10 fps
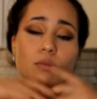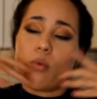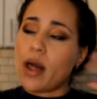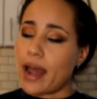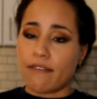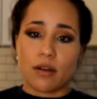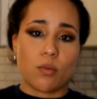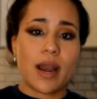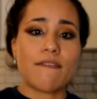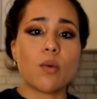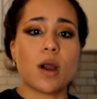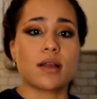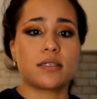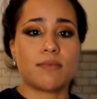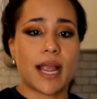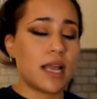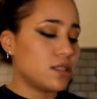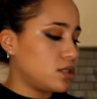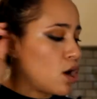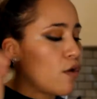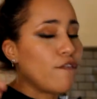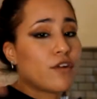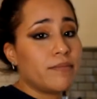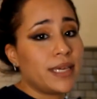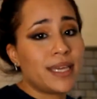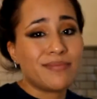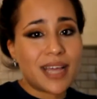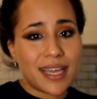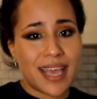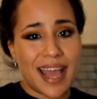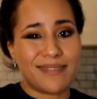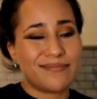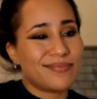whatever works, right? So for me, again,